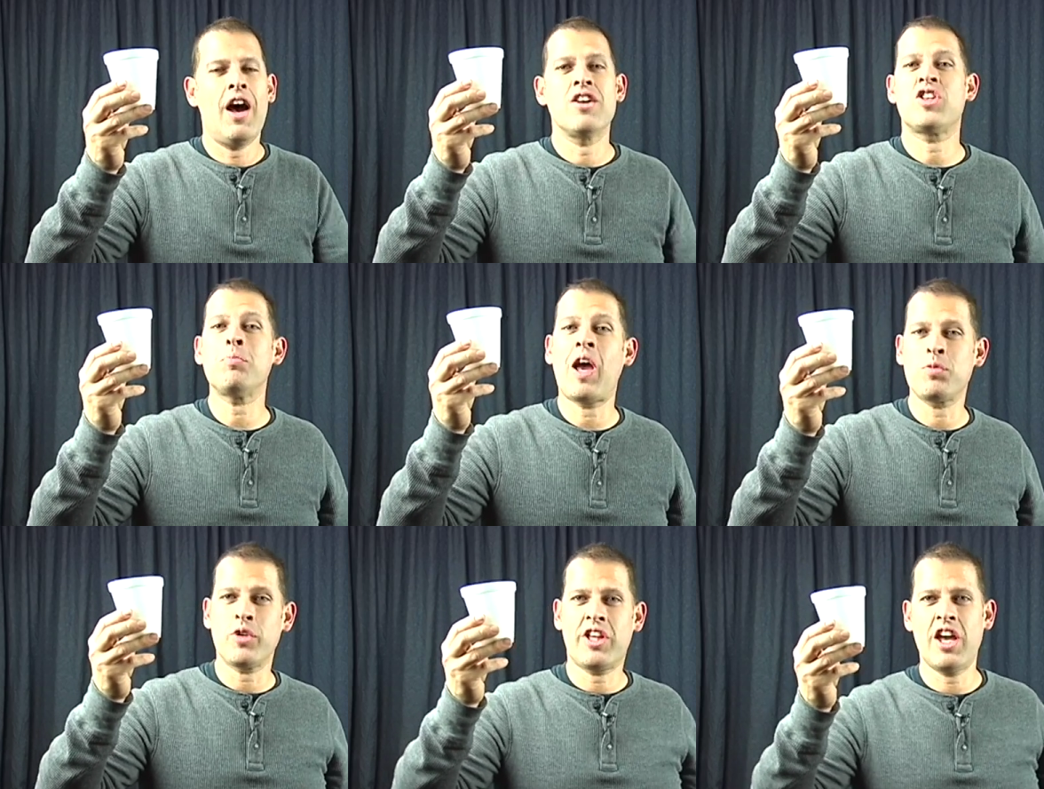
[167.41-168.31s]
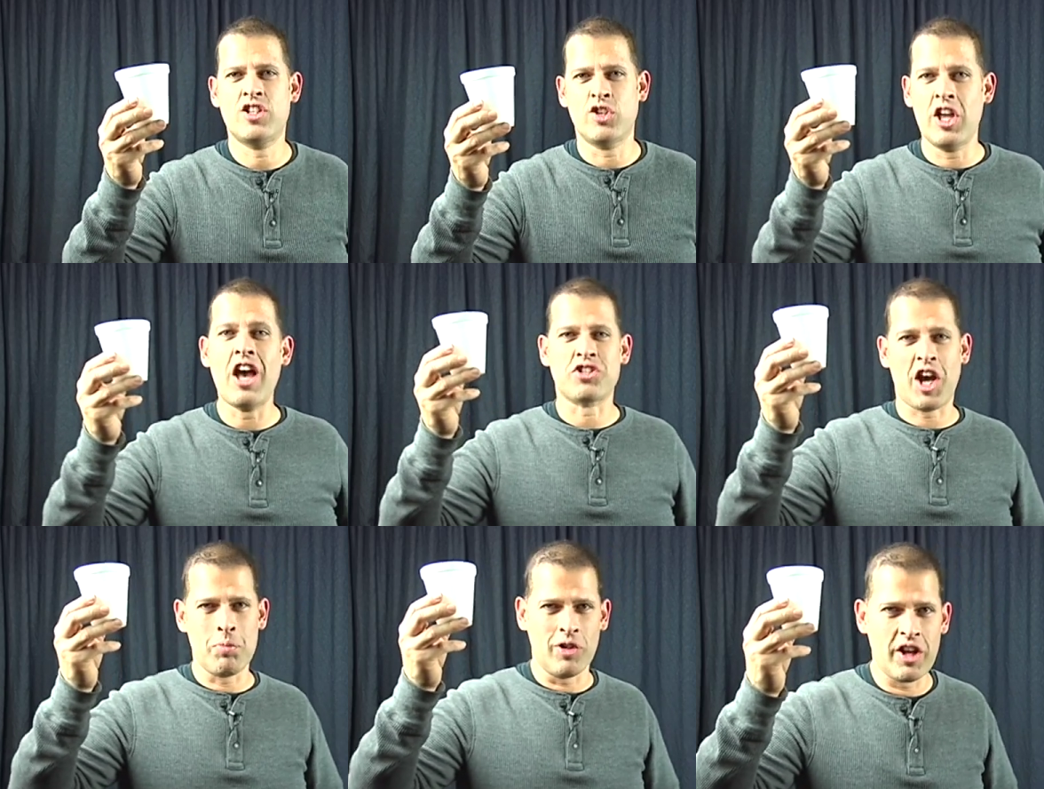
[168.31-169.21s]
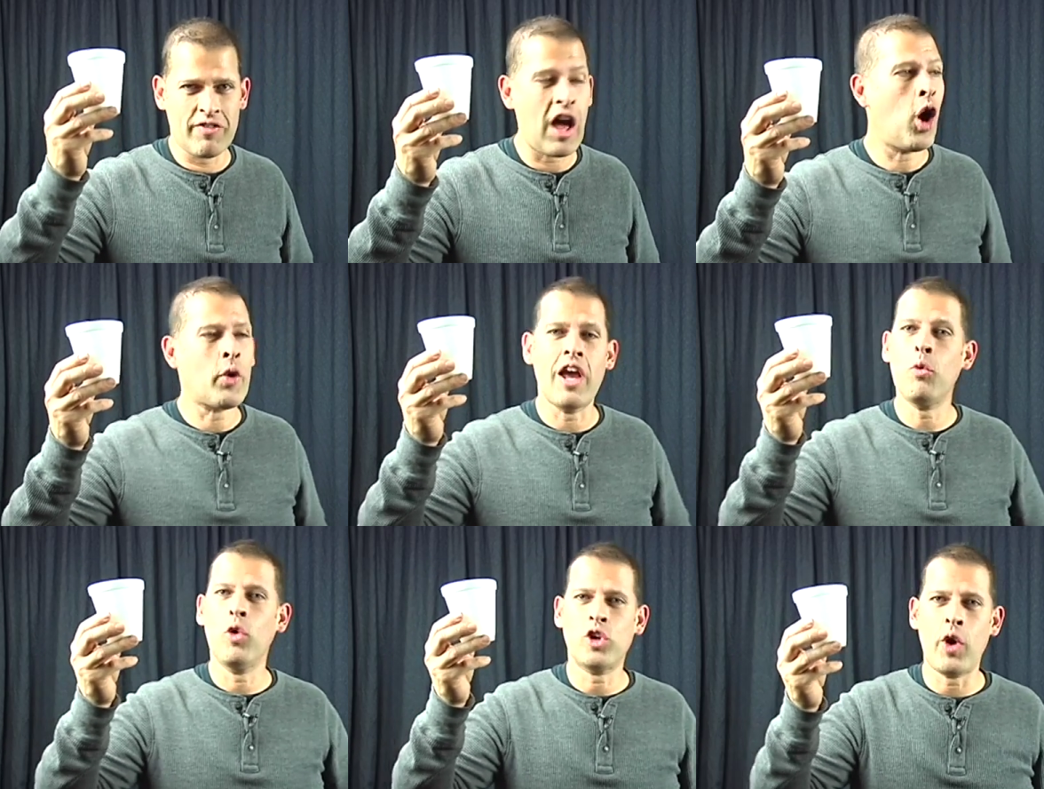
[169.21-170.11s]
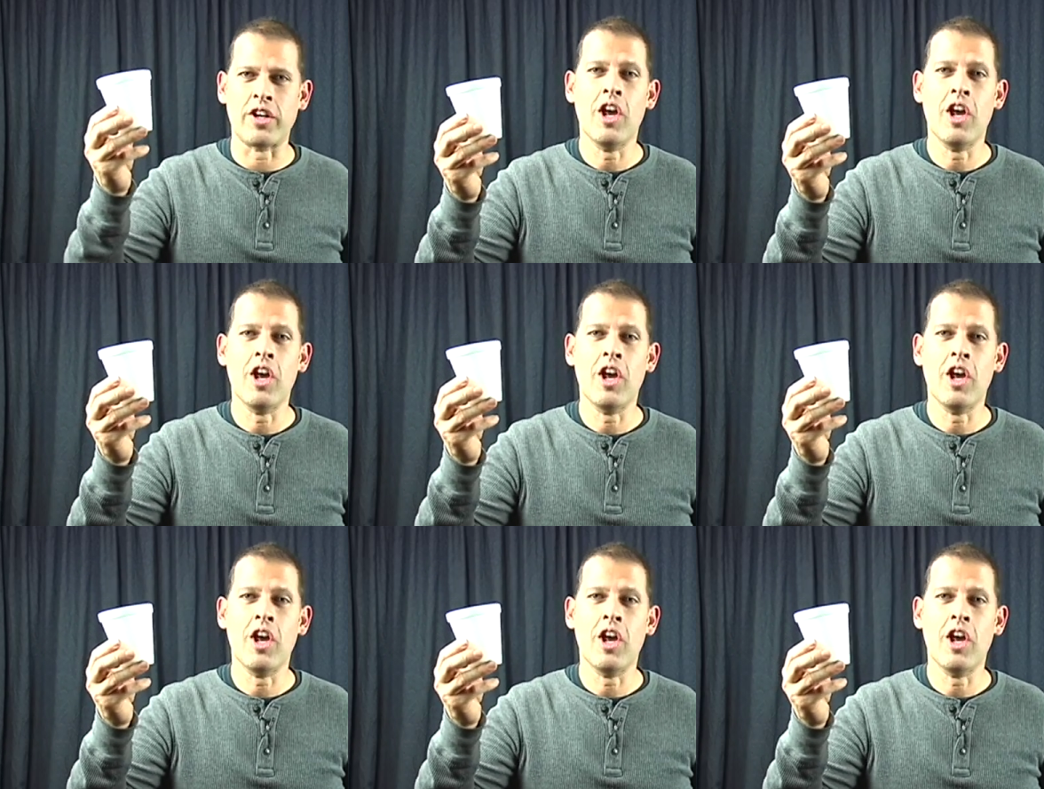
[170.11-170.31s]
Sometimes with kids, yes, I believe that. Okay, well, great.